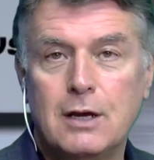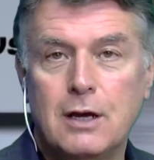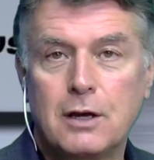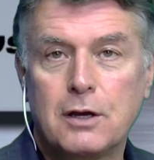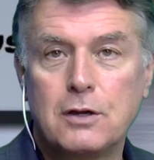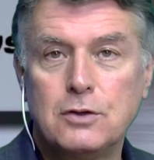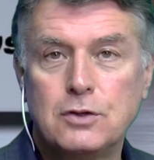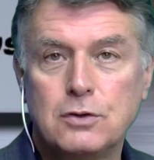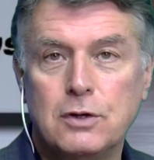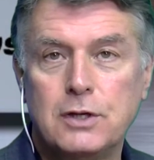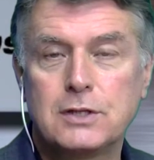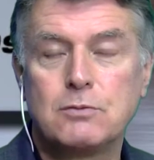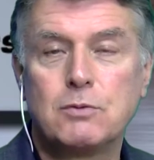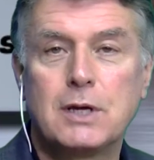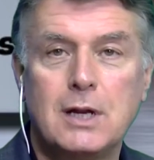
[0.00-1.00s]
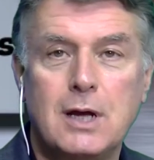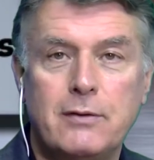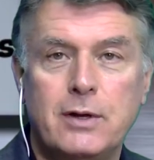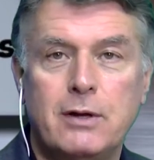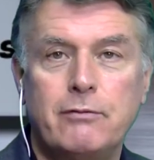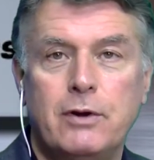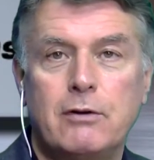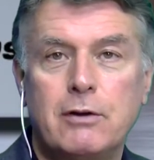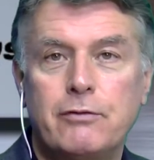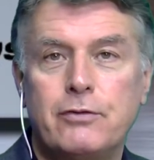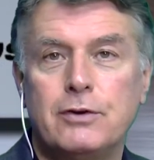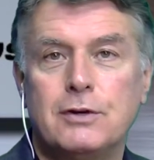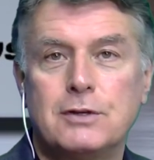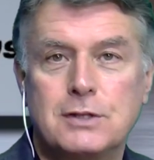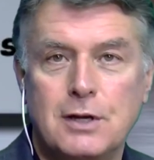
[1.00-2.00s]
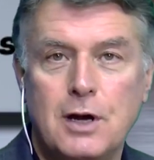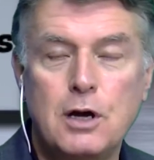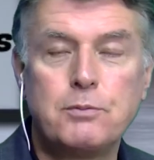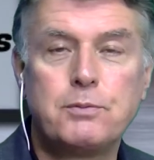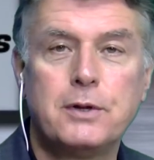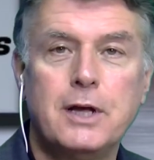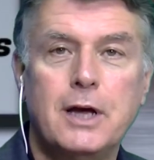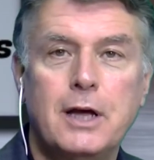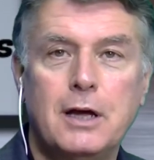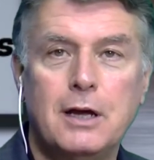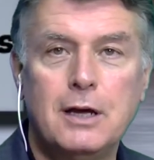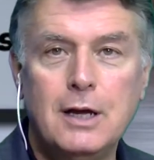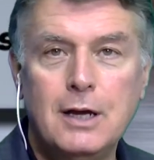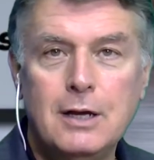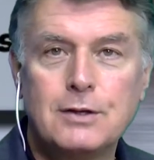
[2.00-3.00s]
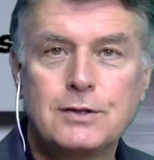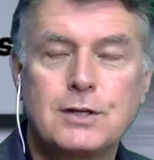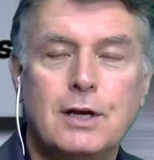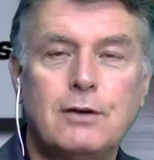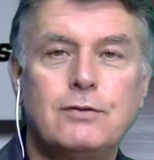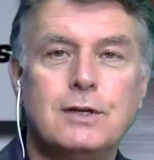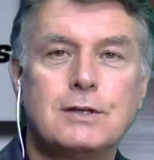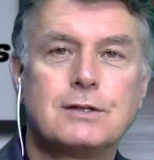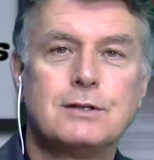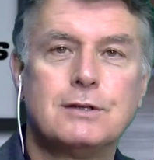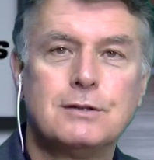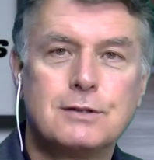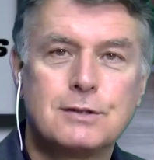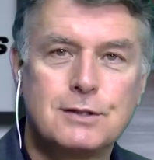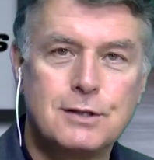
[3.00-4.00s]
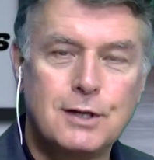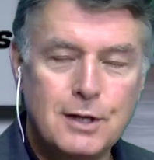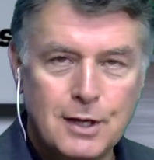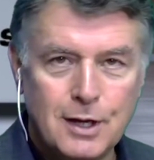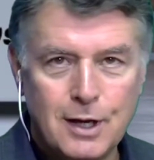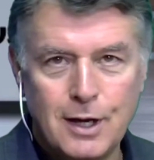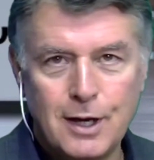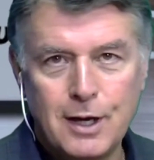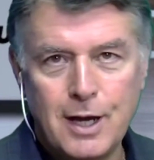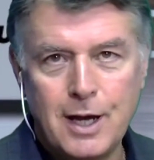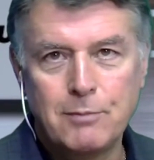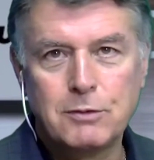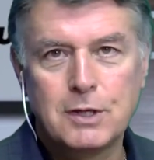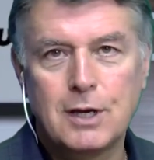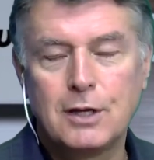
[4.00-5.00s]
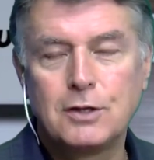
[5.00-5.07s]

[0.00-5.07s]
can join us. We can have our very first open air, safe distanced MK